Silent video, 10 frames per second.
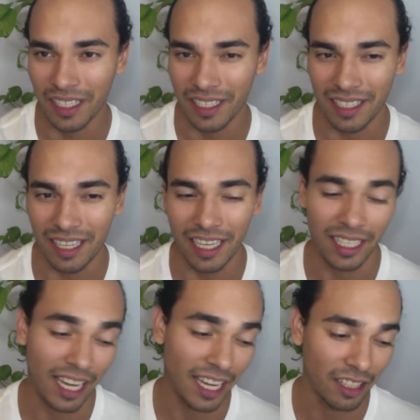Because it's like,
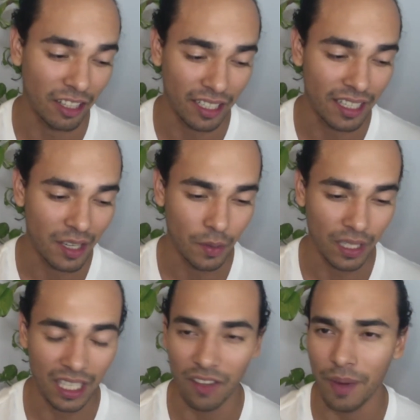hey, look, we
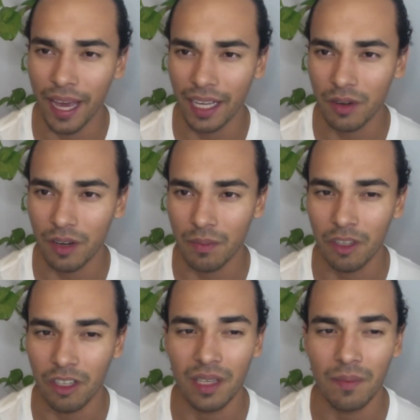can give back to our
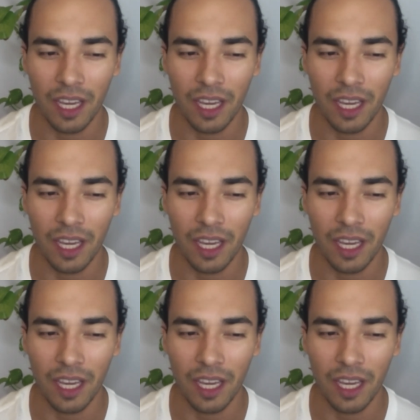community,